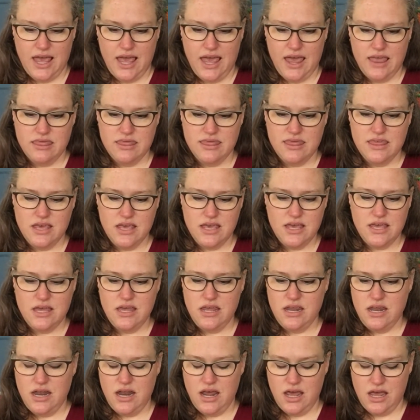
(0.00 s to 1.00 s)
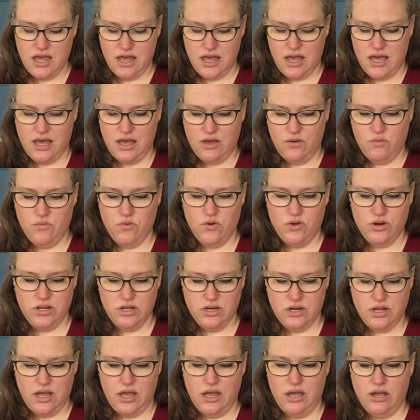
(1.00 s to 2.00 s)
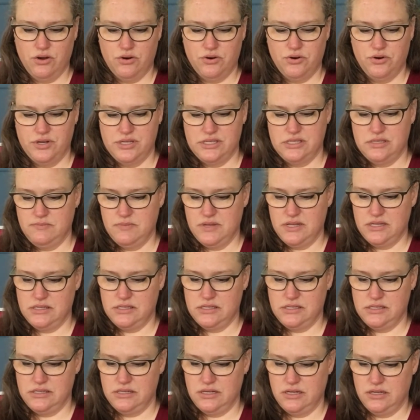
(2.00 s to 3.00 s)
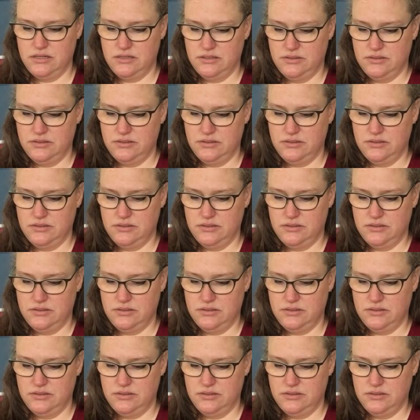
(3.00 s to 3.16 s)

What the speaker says: And then I wanted a Christmas